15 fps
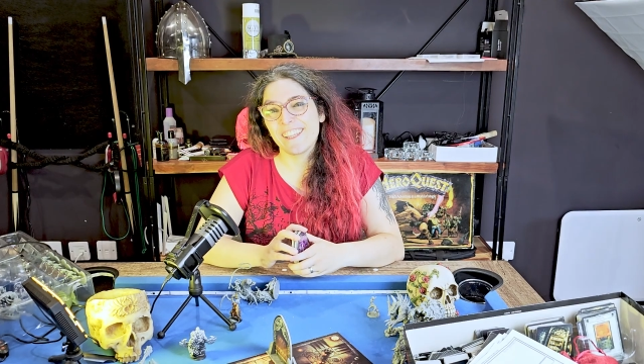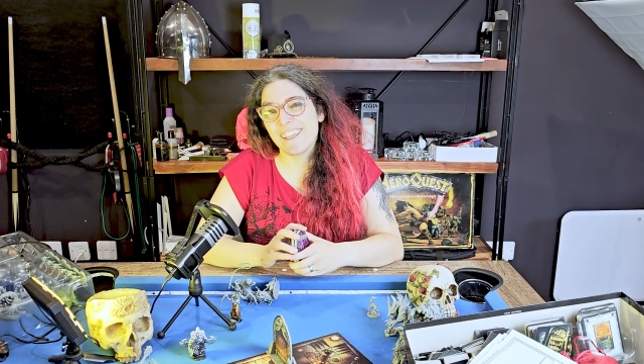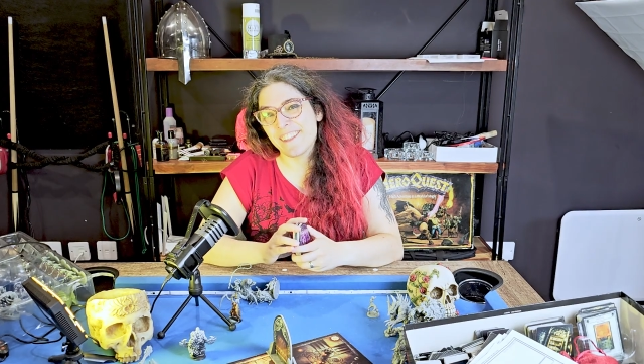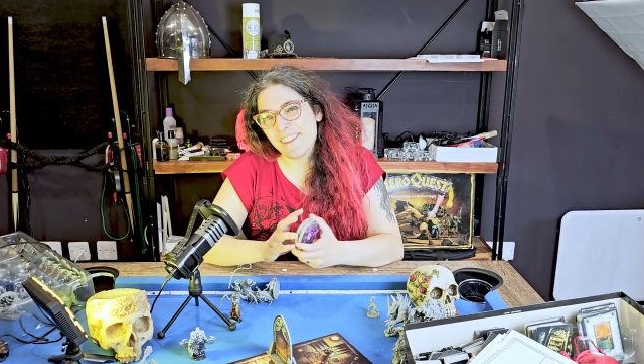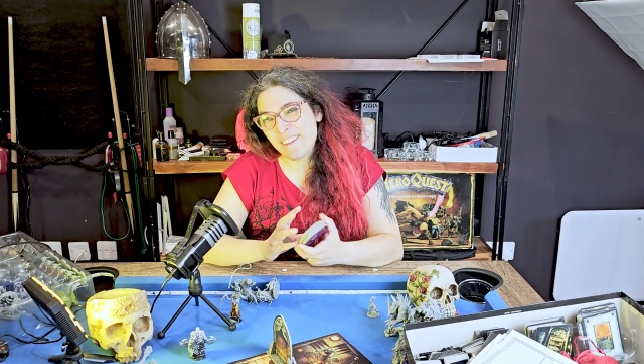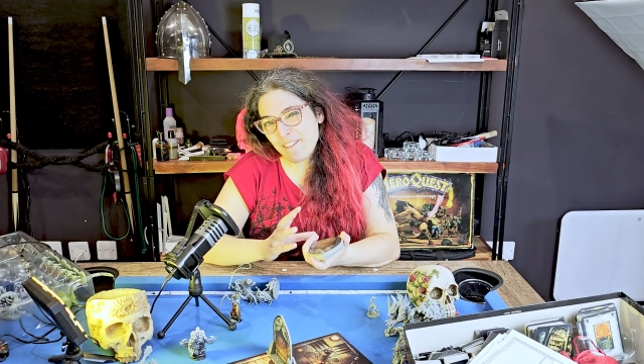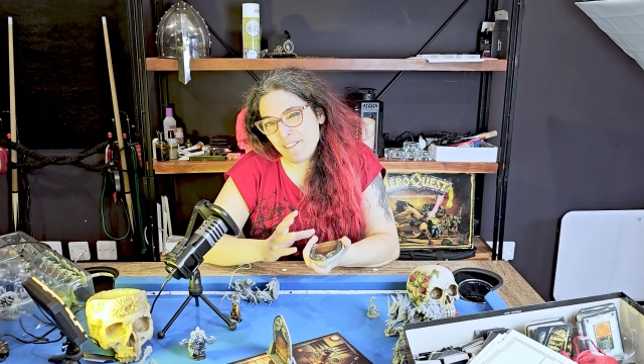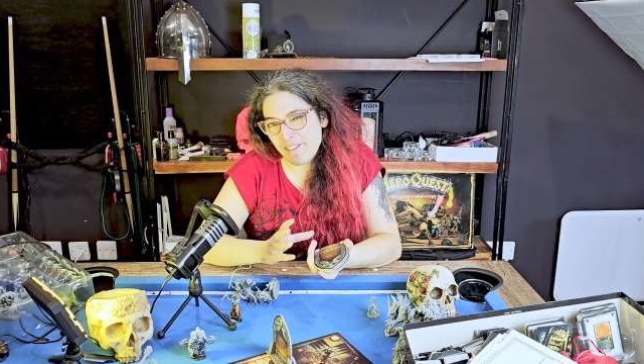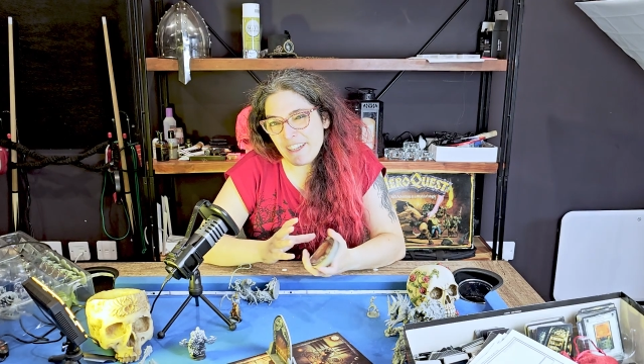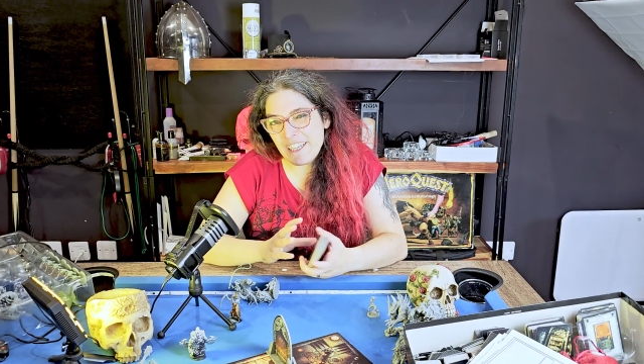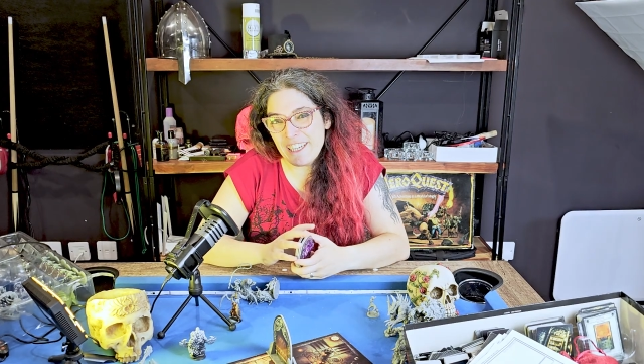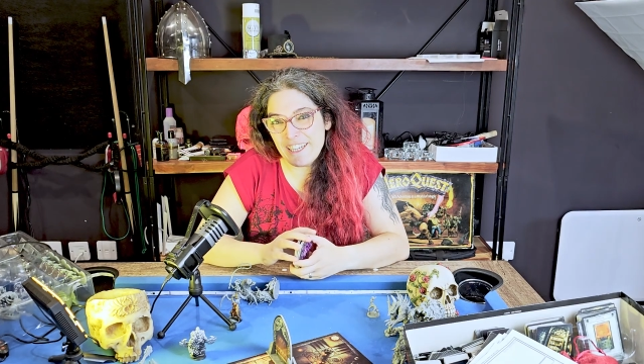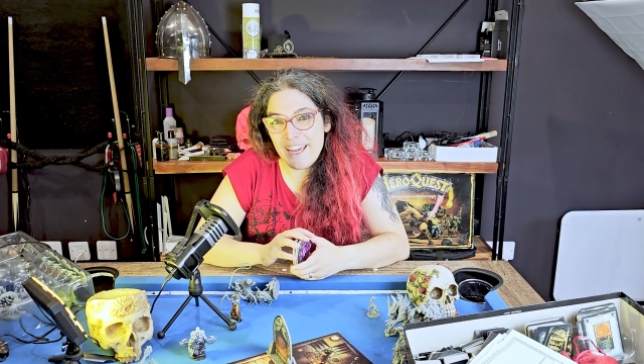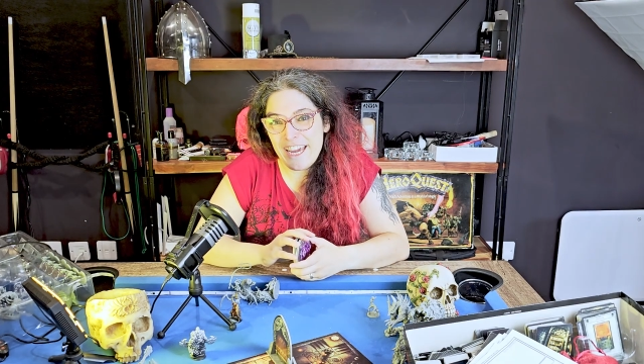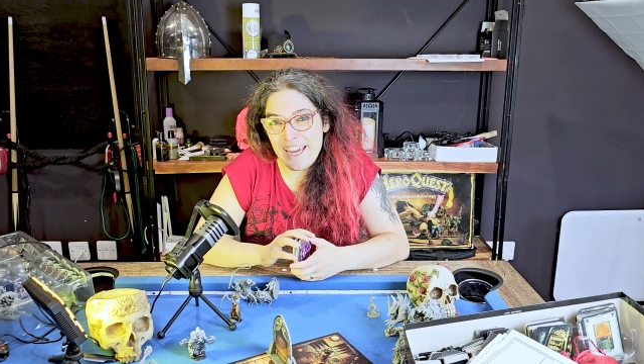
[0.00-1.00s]
it's
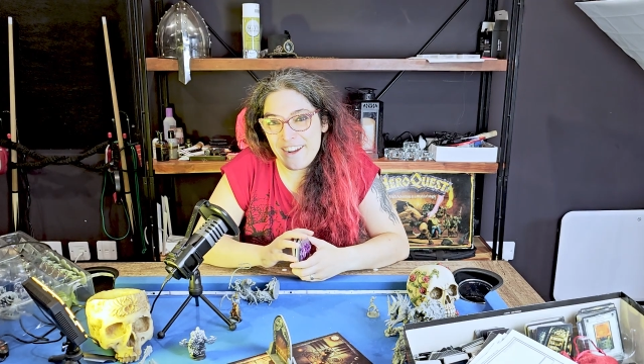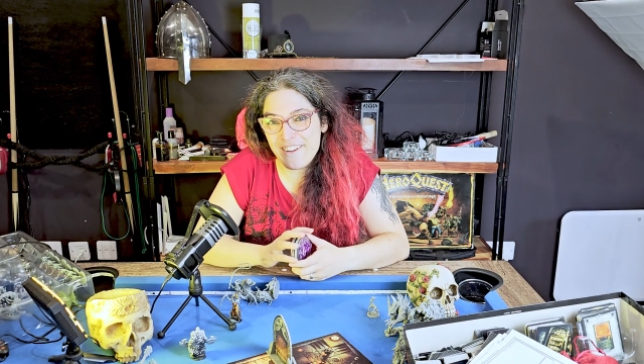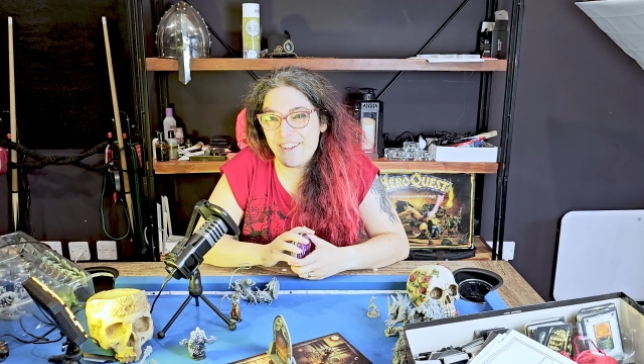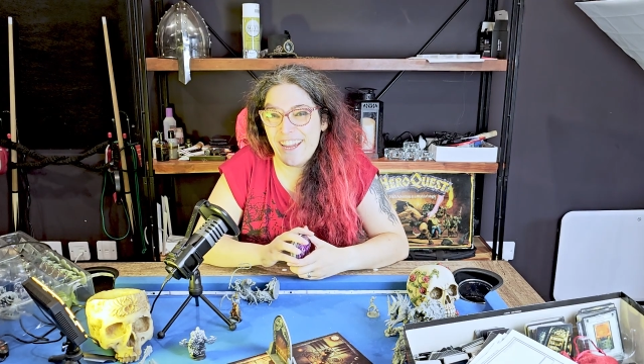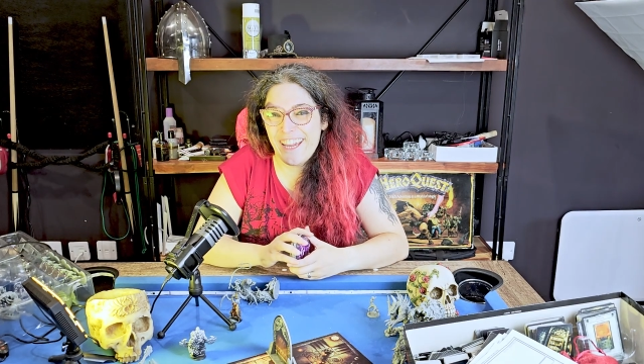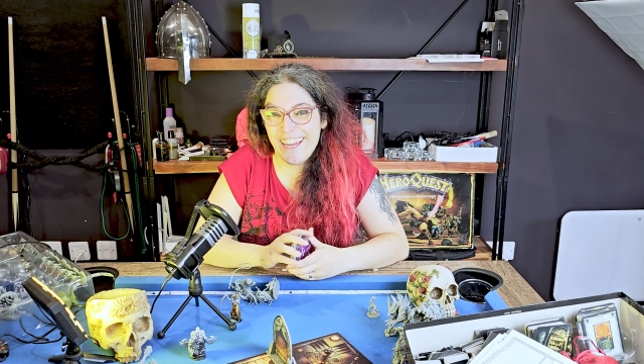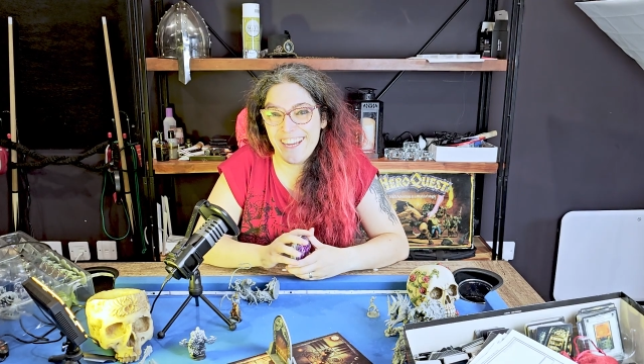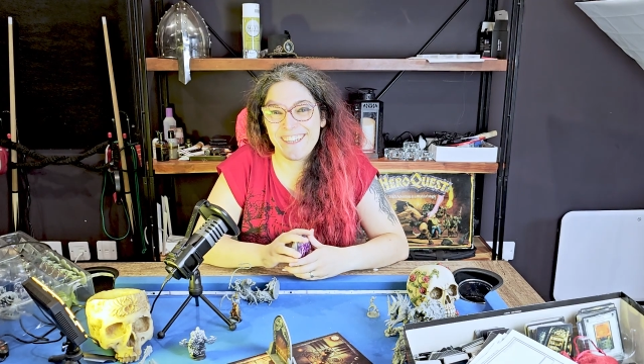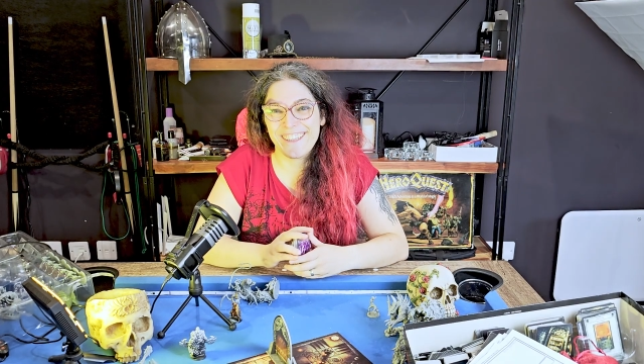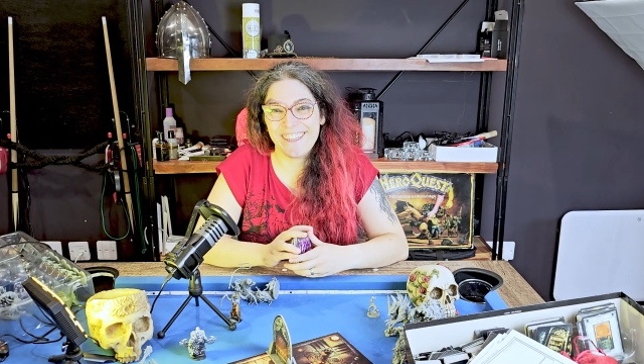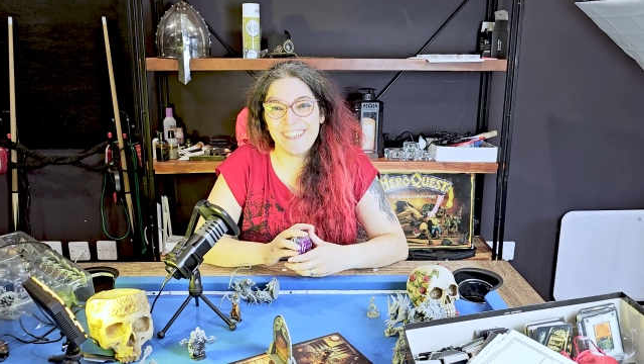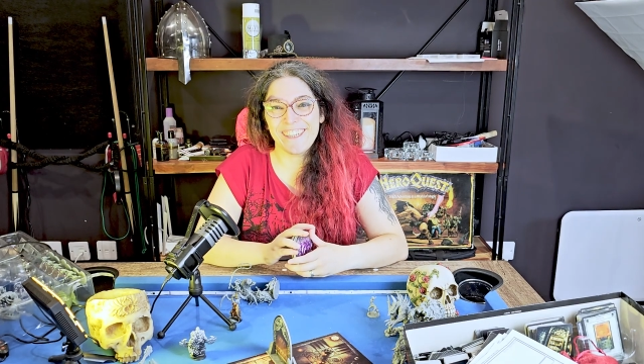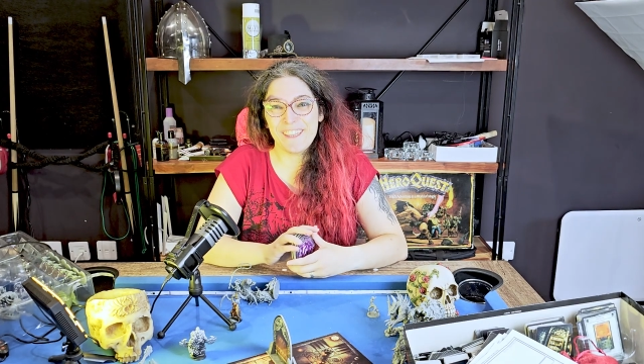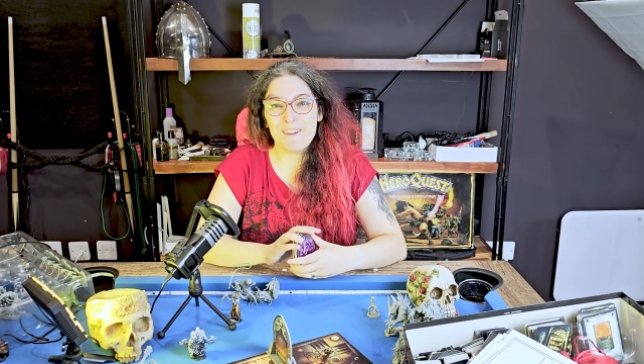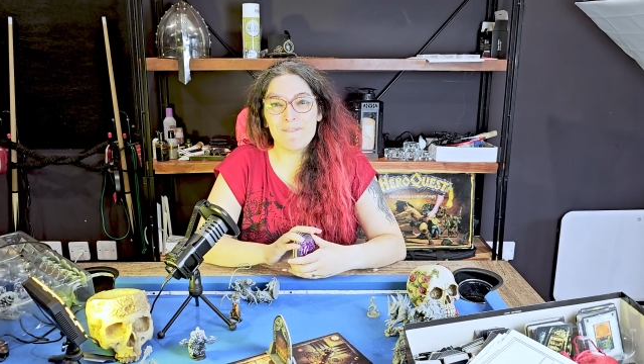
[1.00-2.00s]
really rare that